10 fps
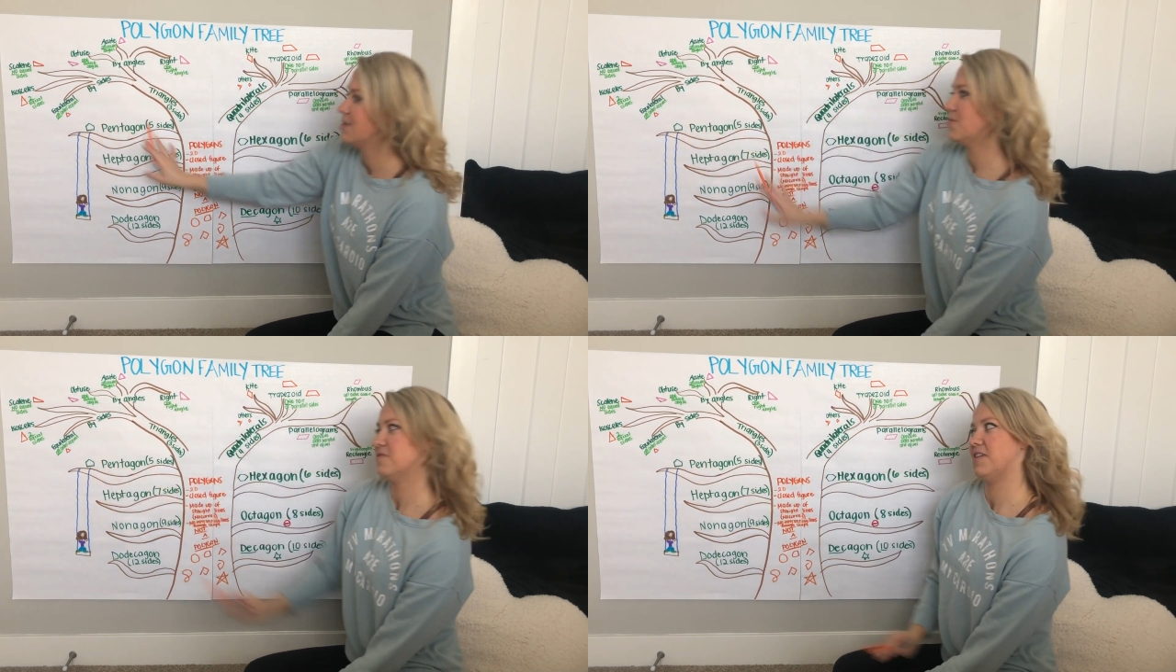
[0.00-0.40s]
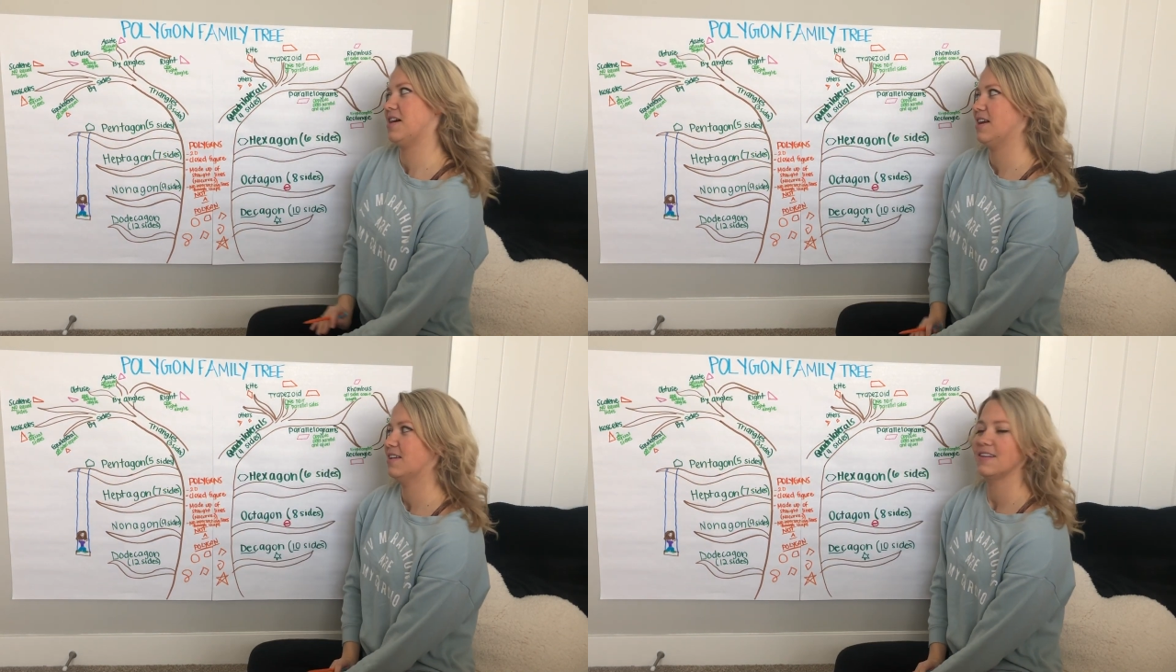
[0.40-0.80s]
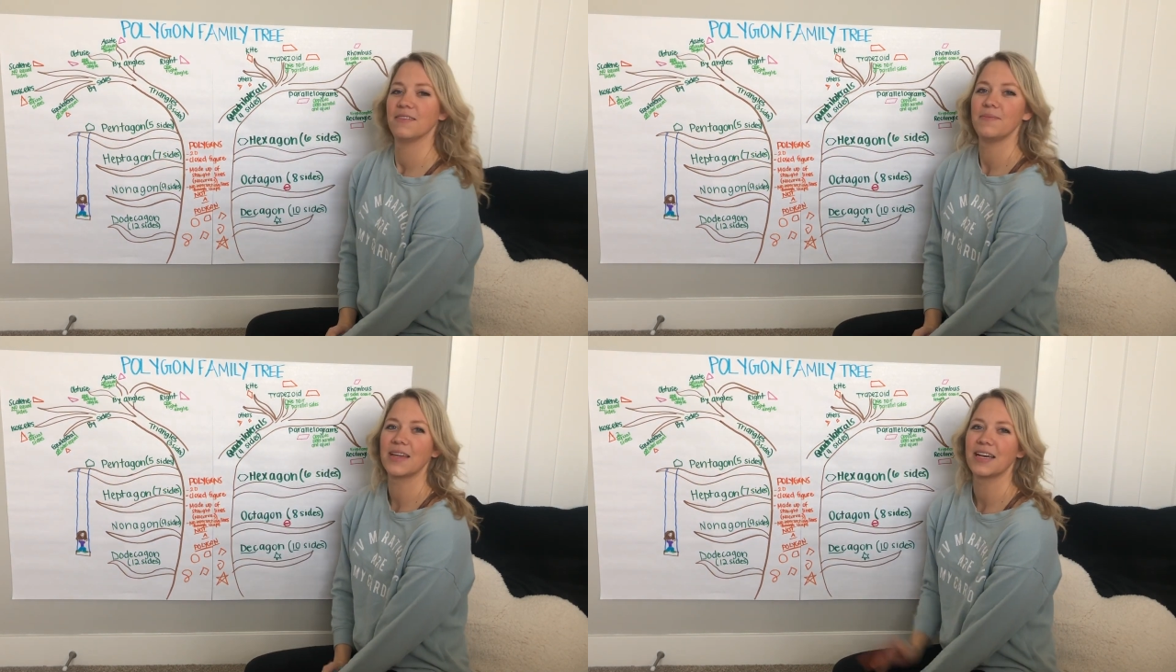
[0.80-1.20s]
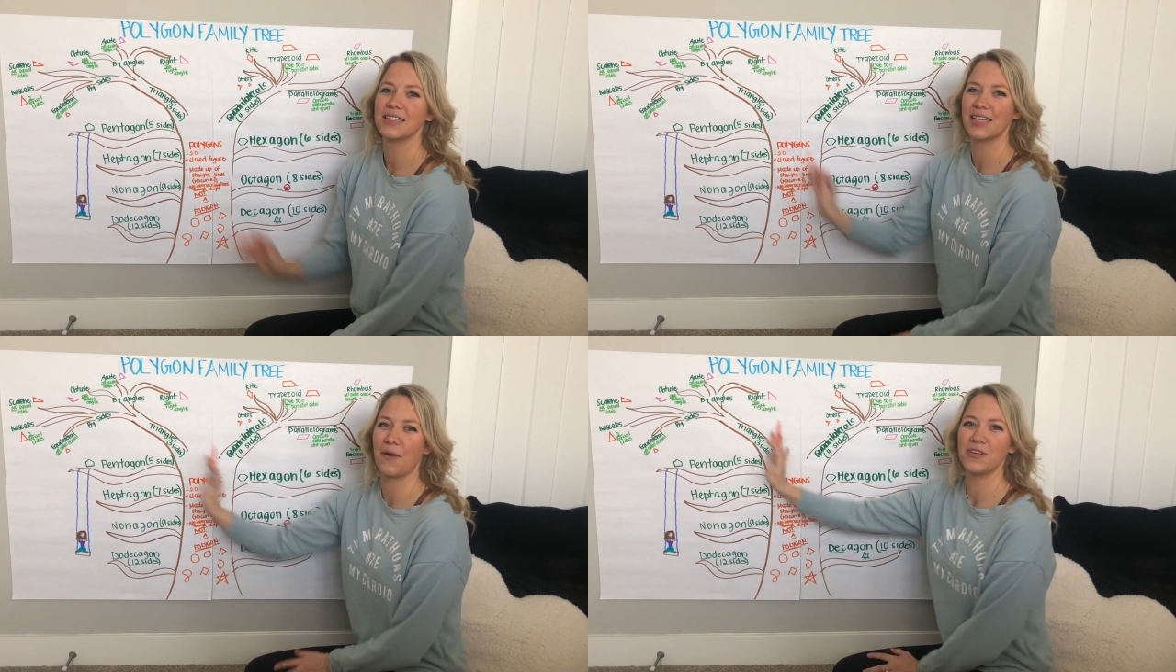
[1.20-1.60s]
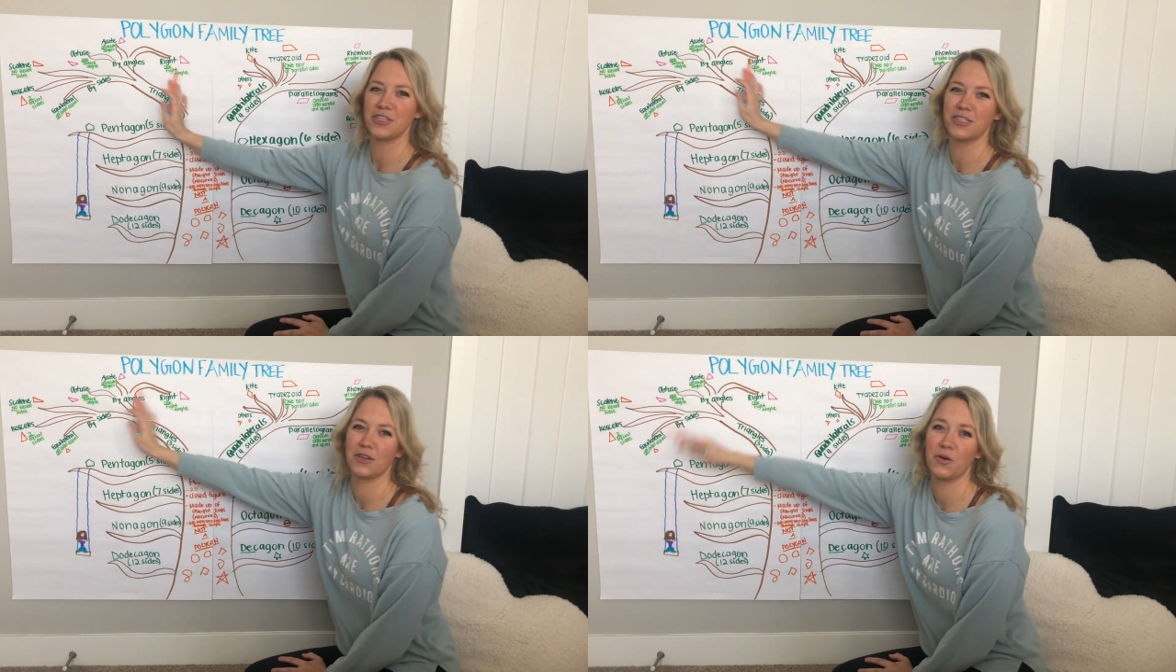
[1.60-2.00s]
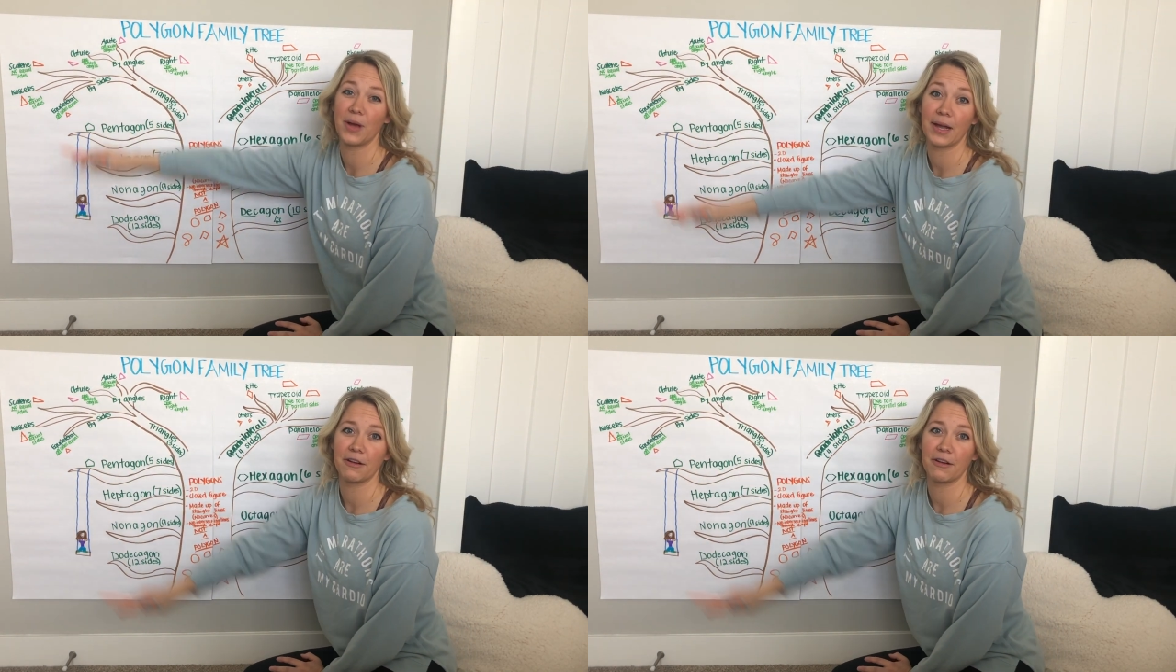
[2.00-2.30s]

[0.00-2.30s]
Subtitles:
to move on, because that was just a quick